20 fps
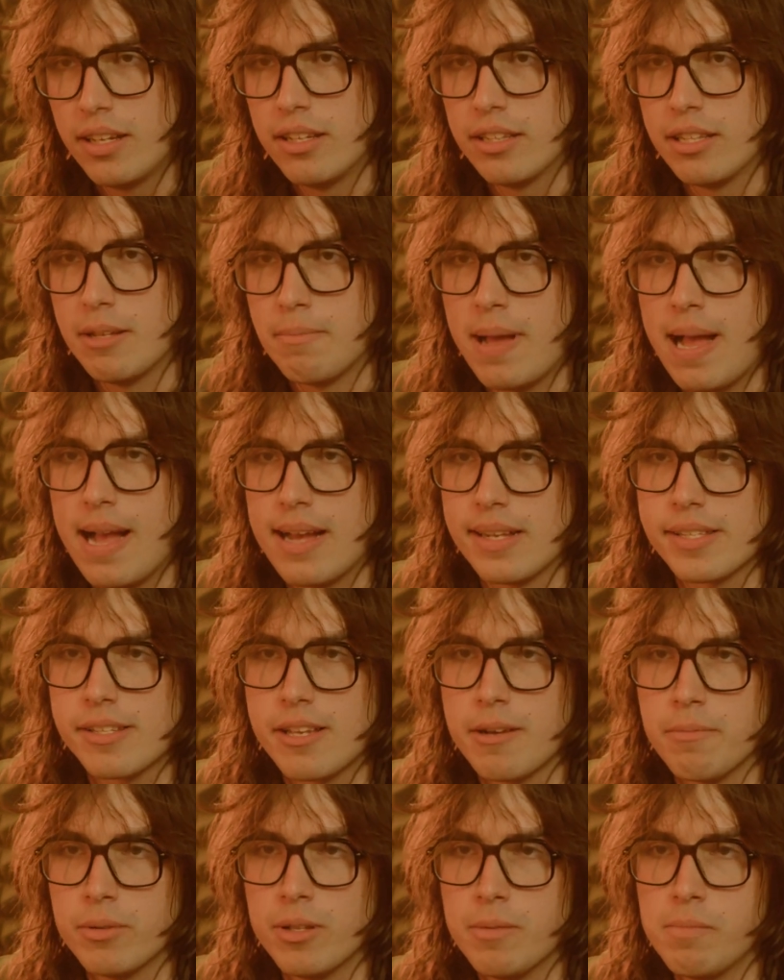the past
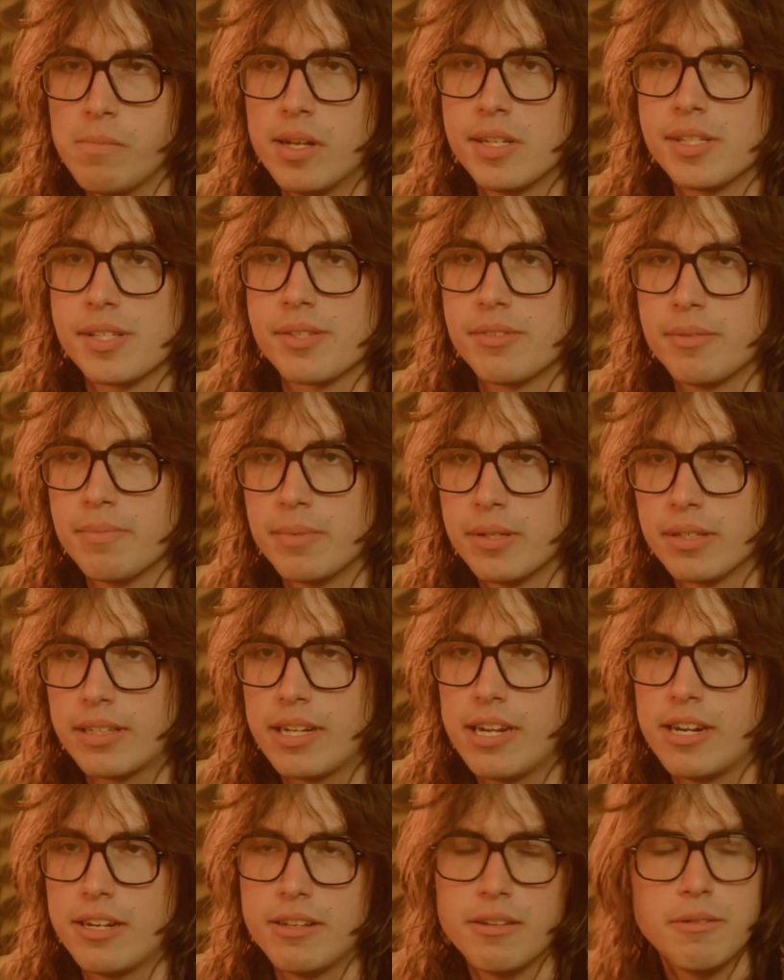couple of months, we've been
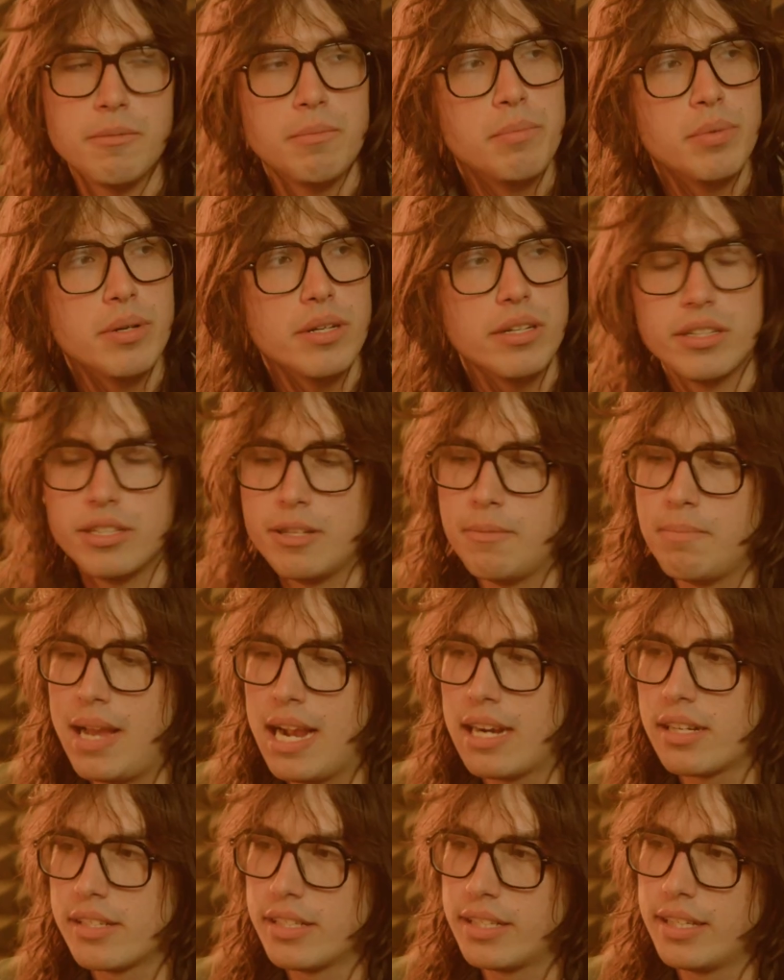kind of putting them
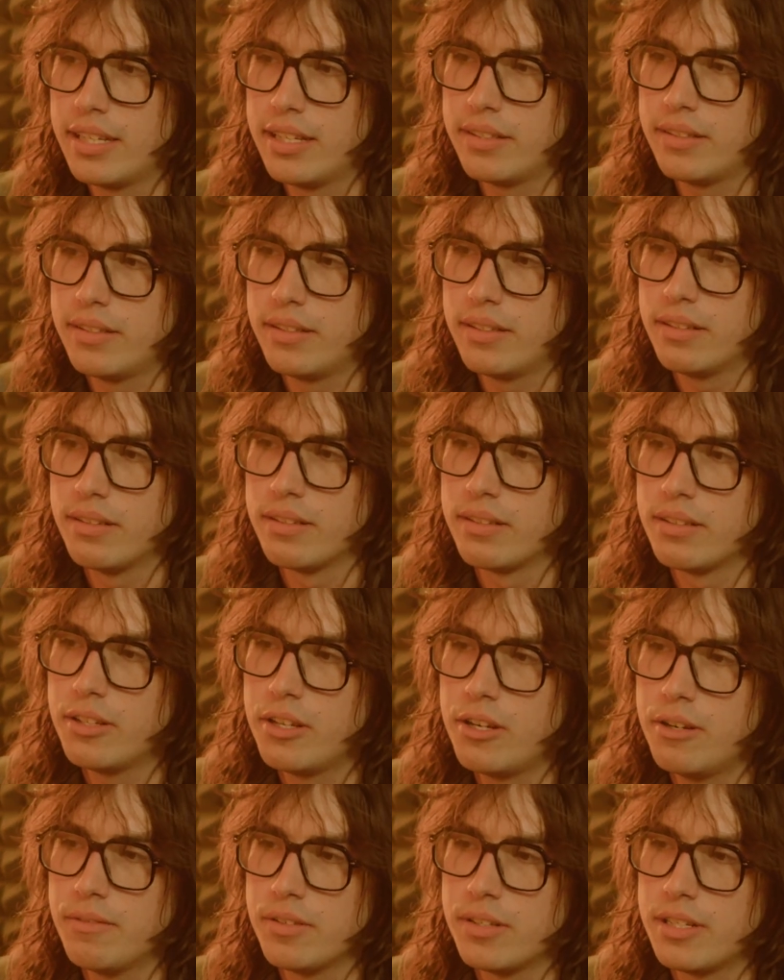back together and
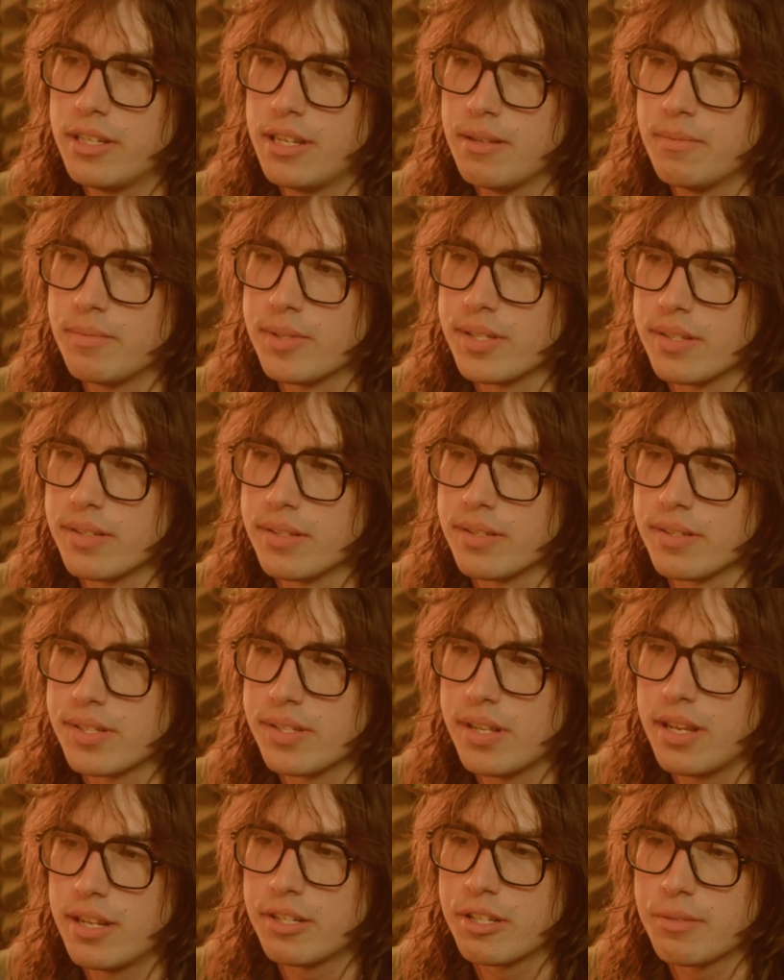overdubs and
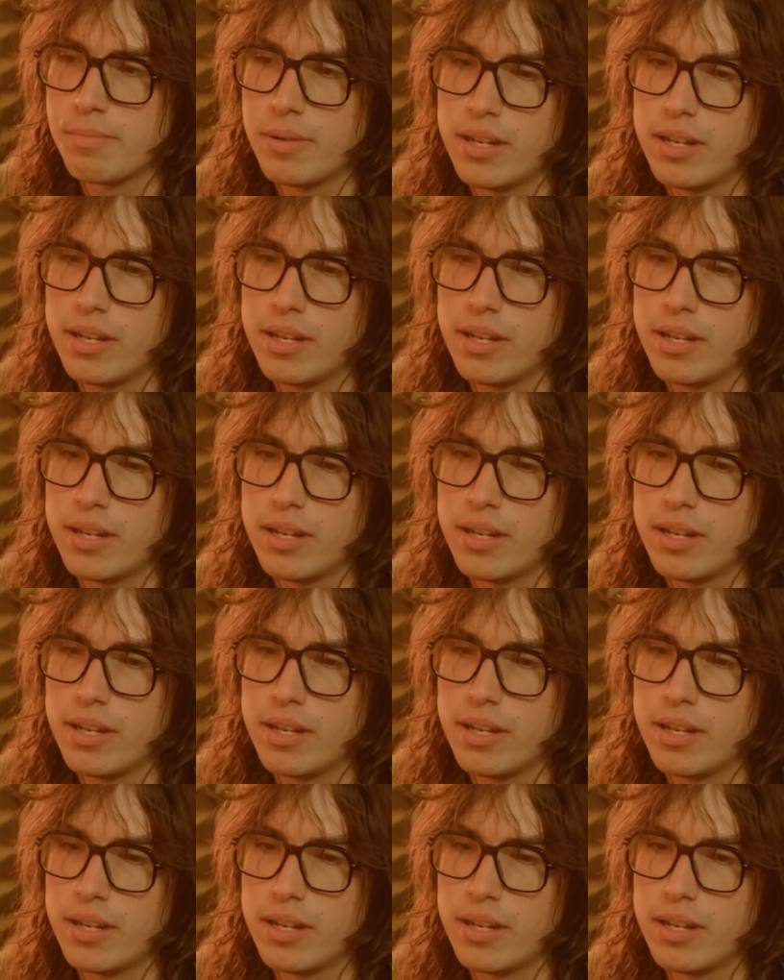such.